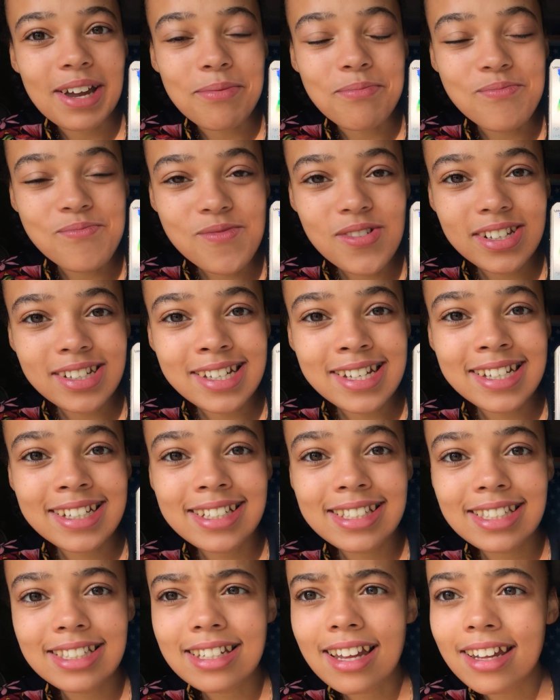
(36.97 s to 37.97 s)
I'm really
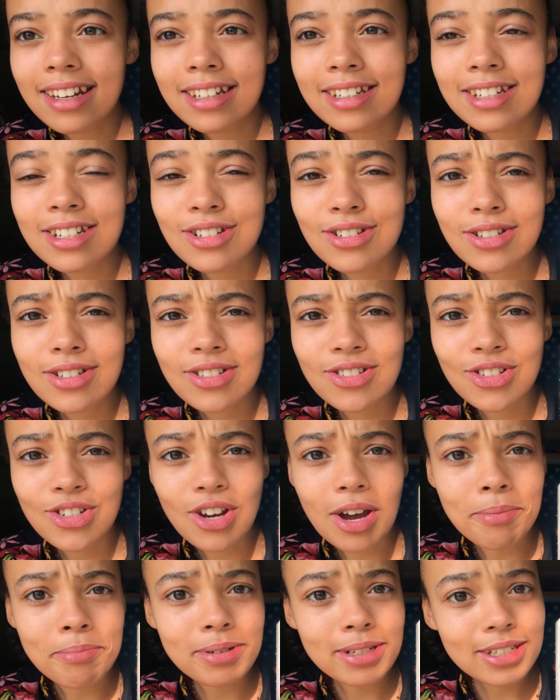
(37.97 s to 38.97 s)
excited to just
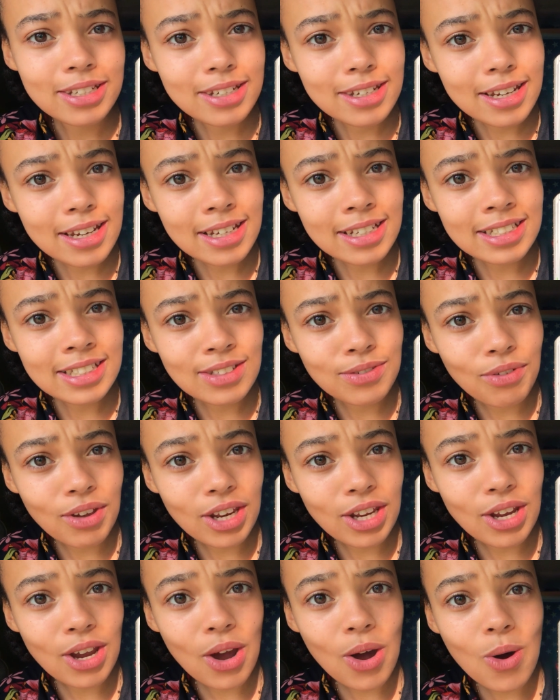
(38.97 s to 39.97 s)
jump into today's
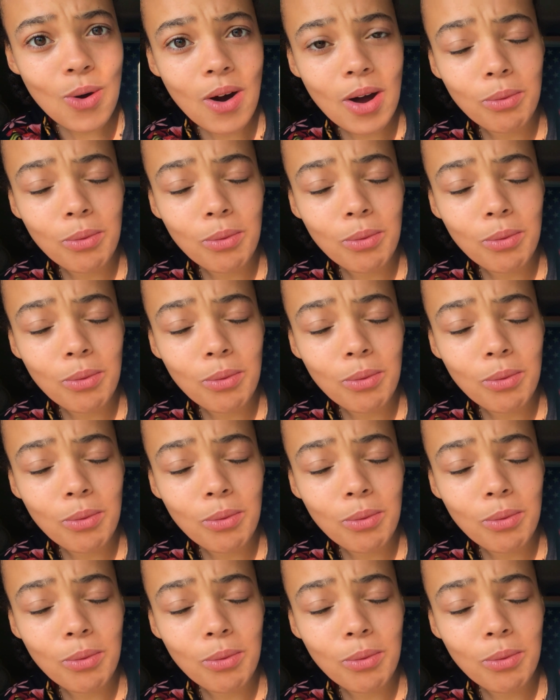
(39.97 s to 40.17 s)
video.